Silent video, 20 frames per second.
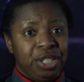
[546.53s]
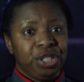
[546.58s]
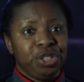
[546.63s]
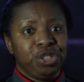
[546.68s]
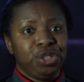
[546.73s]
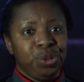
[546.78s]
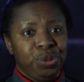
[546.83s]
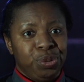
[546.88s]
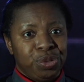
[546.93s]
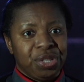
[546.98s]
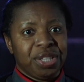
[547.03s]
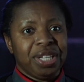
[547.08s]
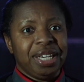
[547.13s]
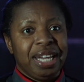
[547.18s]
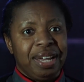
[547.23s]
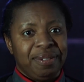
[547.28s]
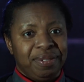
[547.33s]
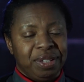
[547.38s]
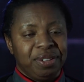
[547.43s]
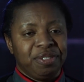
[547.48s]
due to the
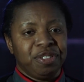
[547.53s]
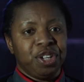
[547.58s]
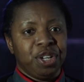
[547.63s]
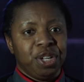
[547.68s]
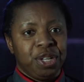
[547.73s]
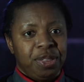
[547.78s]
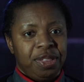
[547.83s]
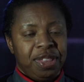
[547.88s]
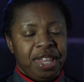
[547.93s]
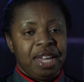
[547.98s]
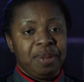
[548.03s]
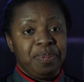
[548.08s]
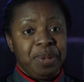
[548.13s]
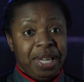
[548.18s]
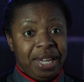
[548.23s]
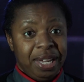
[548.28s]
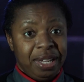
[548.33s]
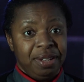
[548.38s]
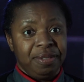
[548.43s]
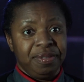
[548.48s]
level of her, uh, their
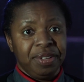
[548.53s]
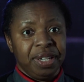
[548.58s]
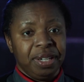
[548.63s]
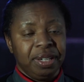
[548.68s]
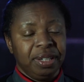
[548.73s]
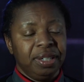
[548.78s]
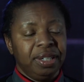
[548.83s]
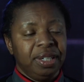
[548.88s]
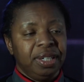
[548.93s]
behaviour,